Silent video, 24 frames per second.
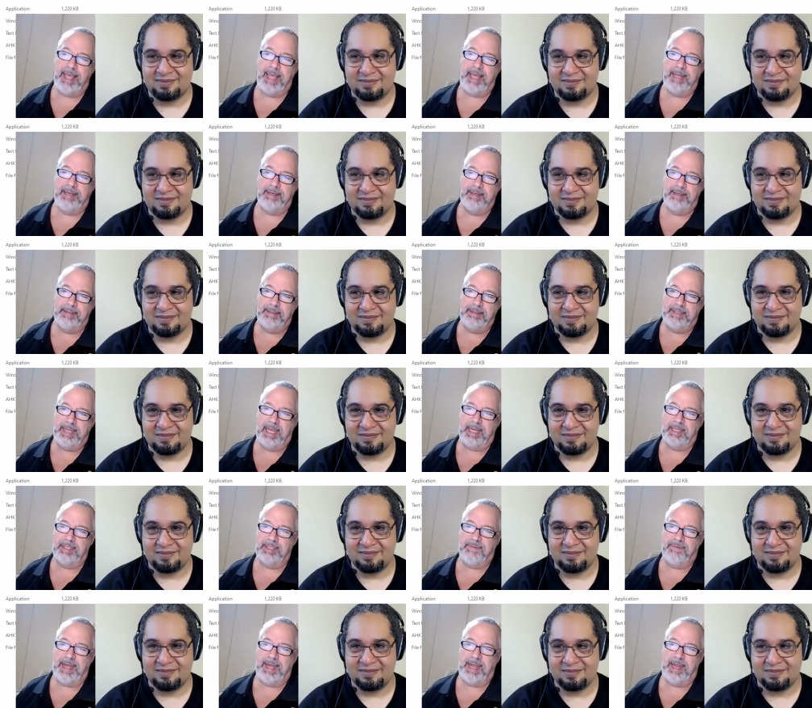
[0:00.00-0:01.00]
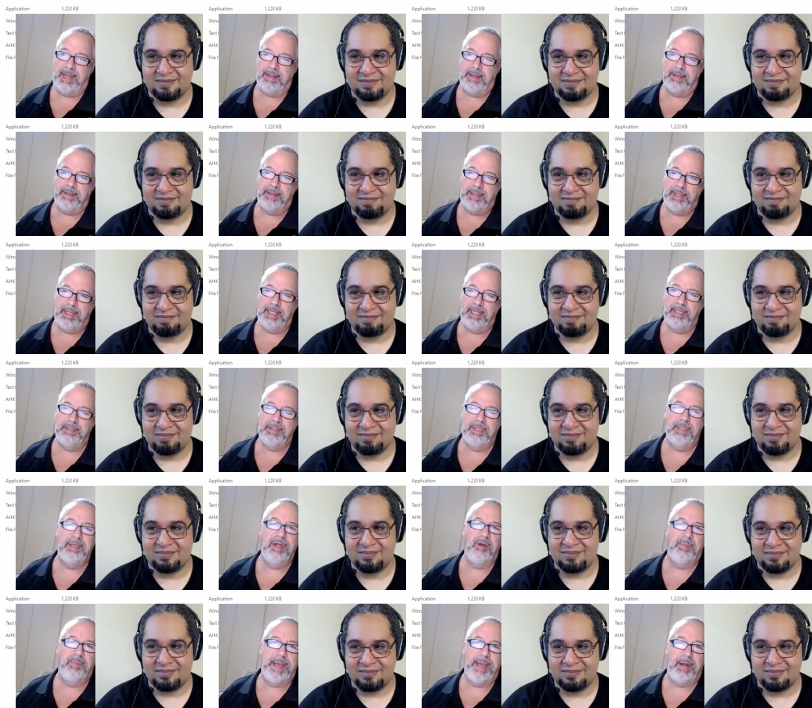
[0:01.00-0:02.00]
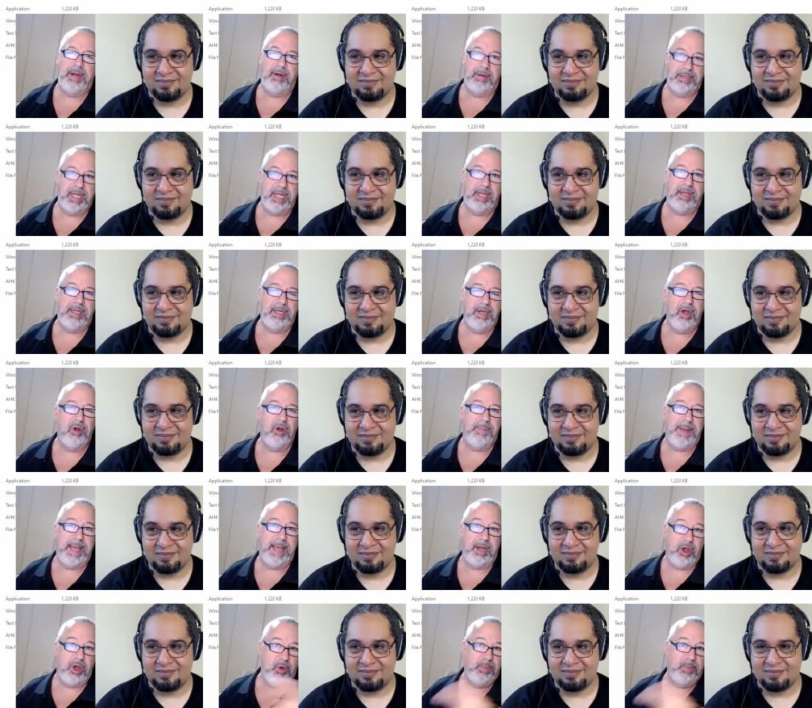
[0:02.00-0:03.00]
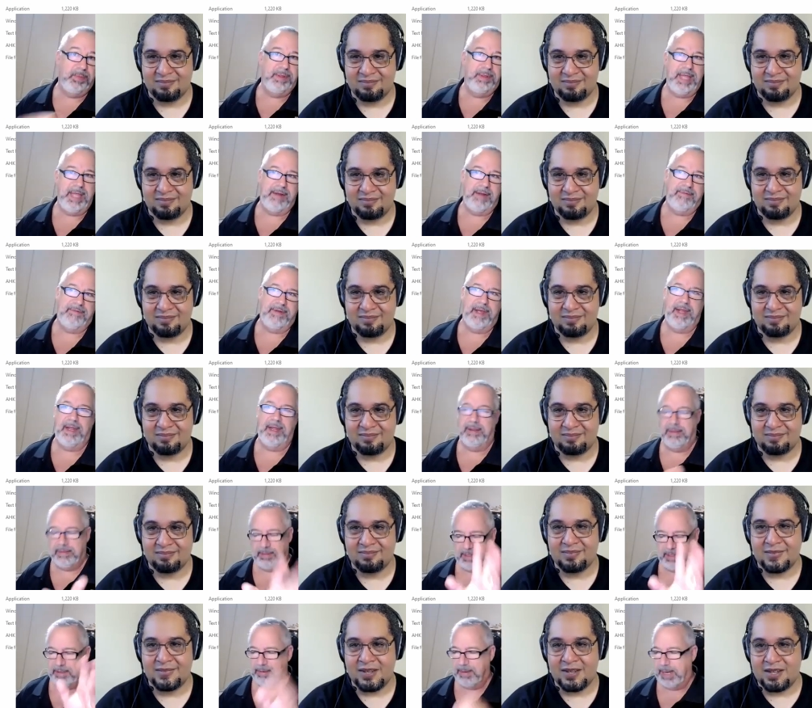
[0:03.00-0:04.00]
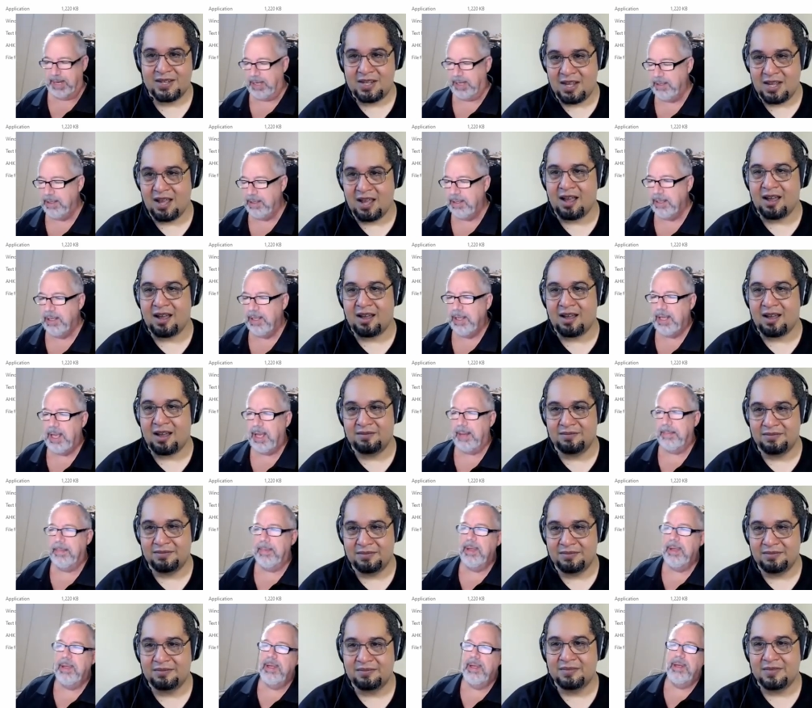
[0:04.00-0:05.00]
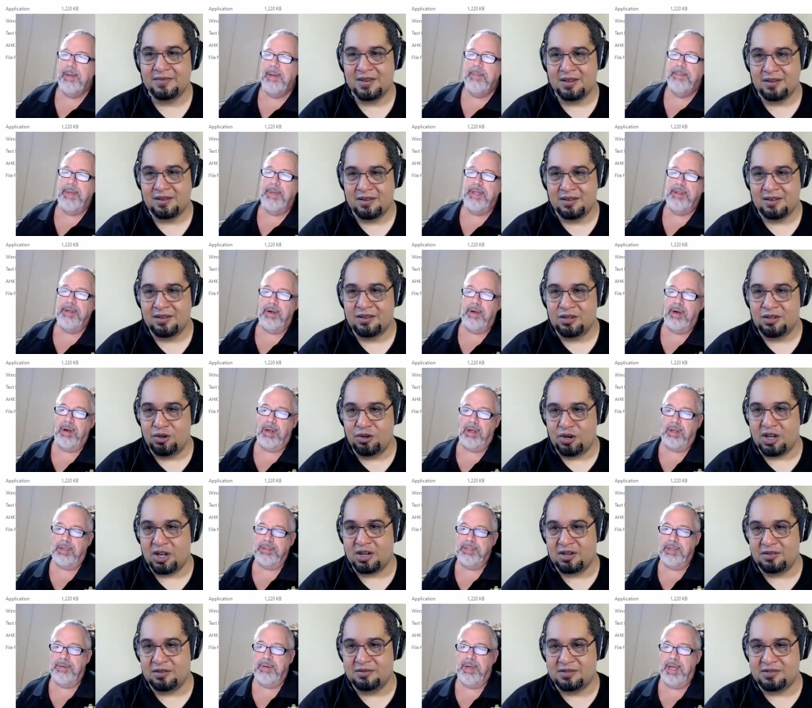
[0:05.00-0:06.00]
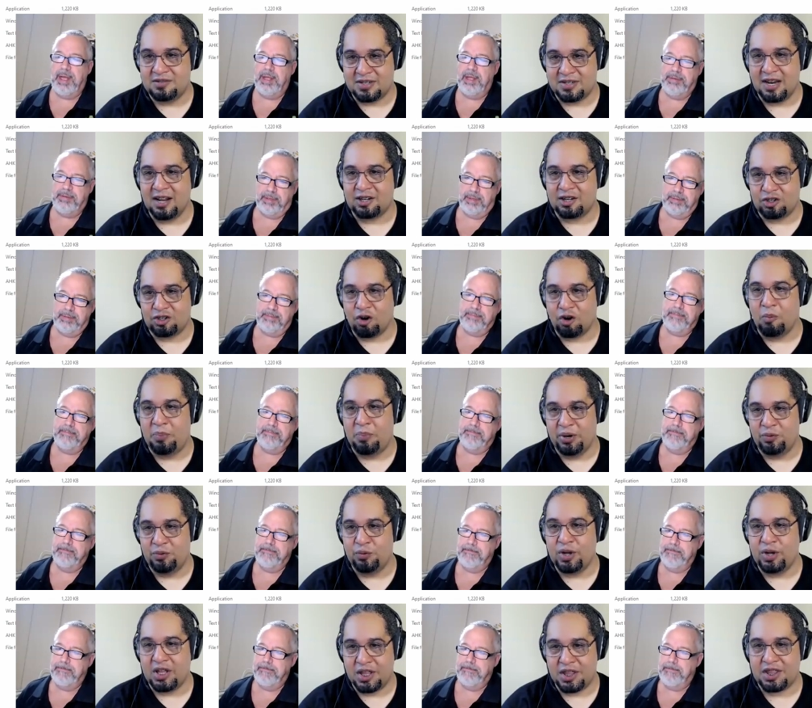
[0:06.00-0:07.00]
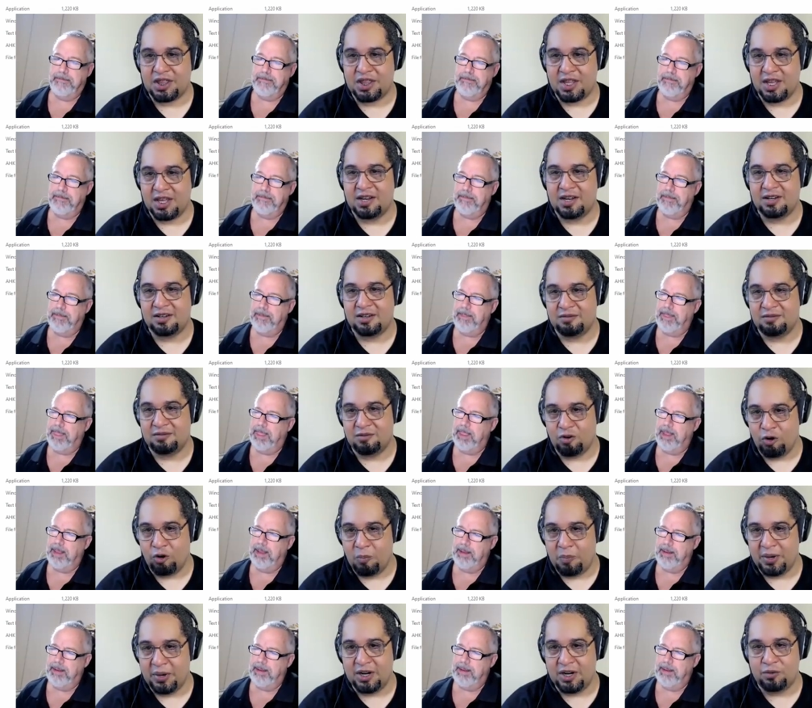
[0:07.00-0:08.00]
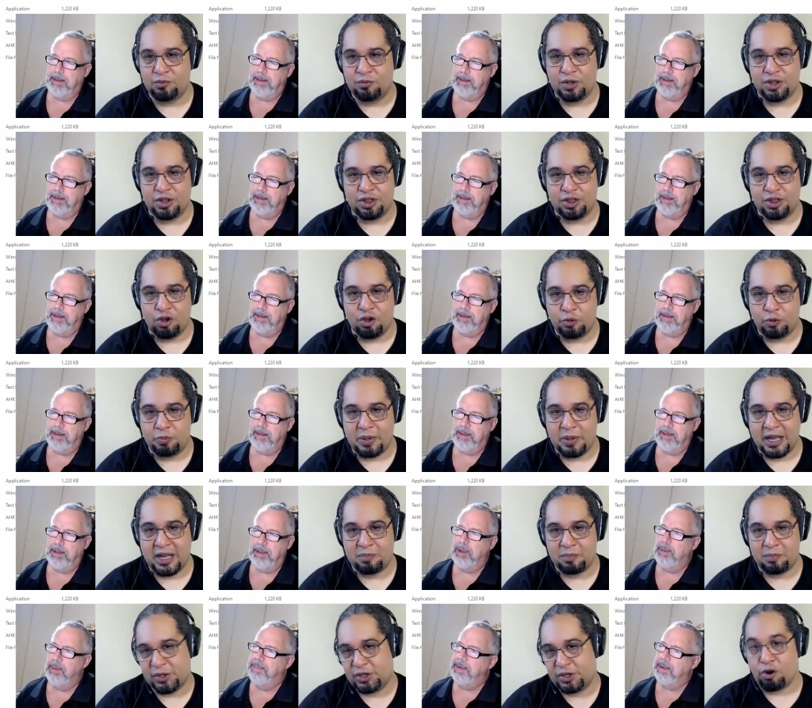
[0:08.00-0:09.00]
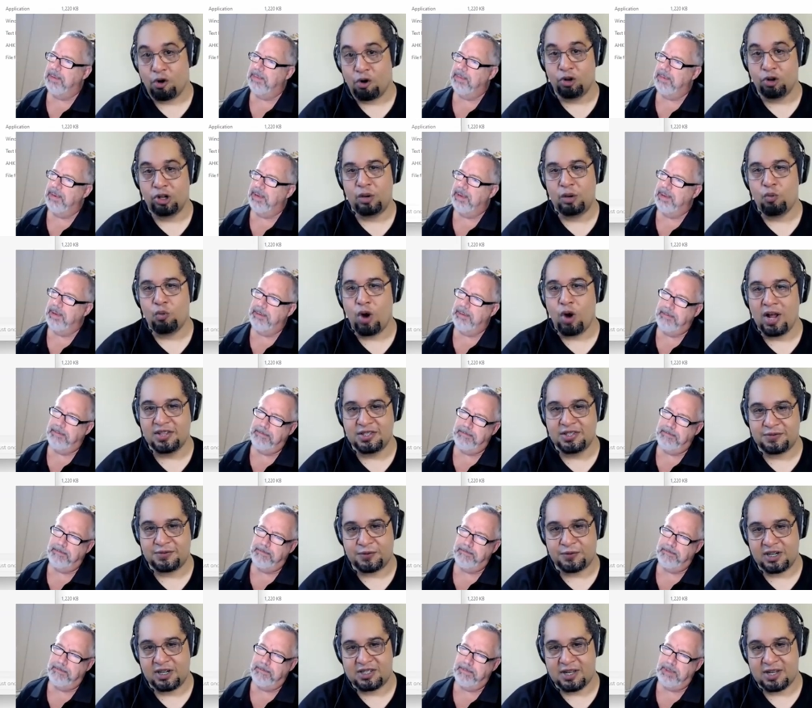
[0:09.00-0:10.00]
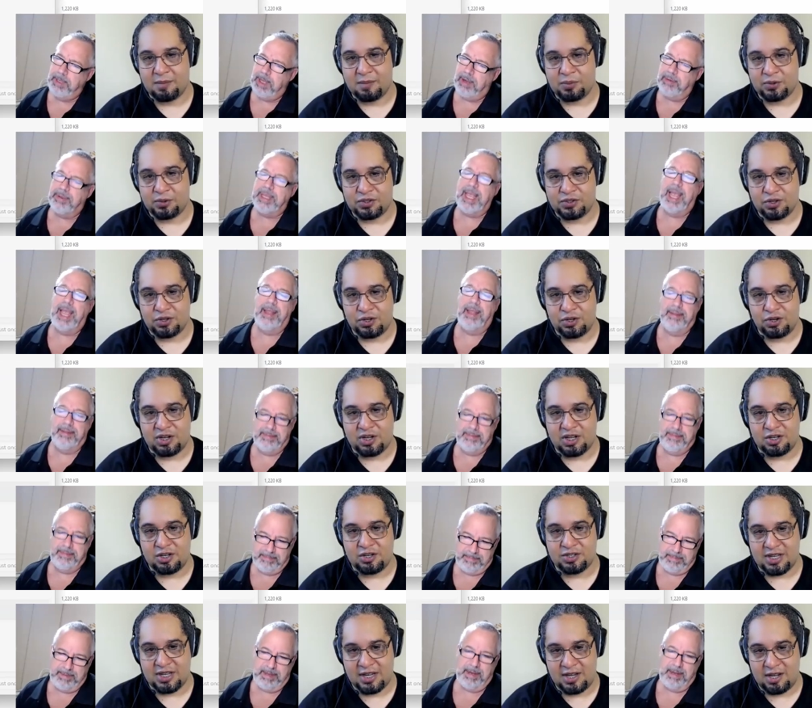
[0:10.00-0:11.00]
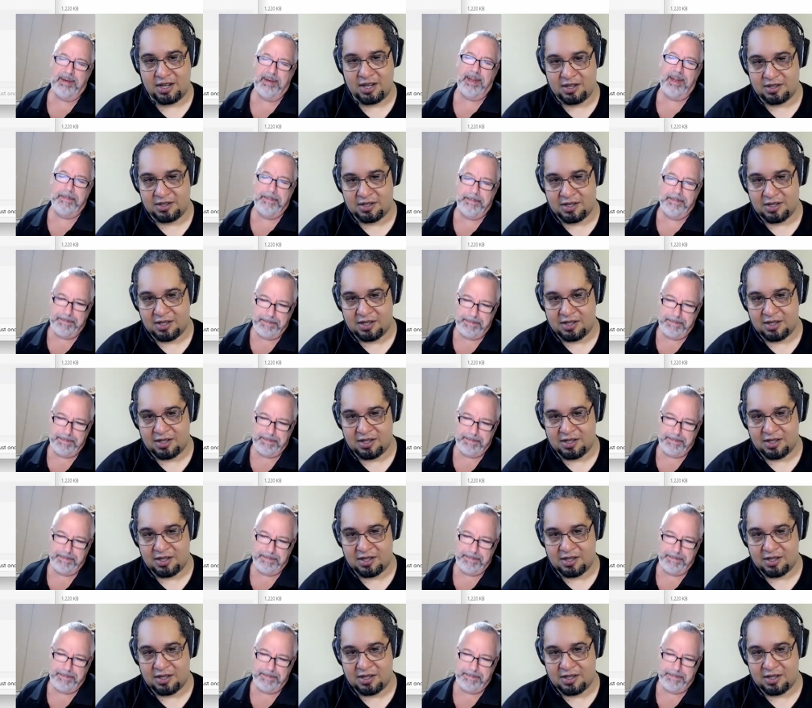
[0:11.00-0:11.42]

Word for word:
Speaker 1: that text file into Notepad or telling Notepad to open that file. Either way, yeah. There
Speaker 2: are you also can other... select open with and open it with Notepad, but oh. only once, for example. Okay. So you can just say okay.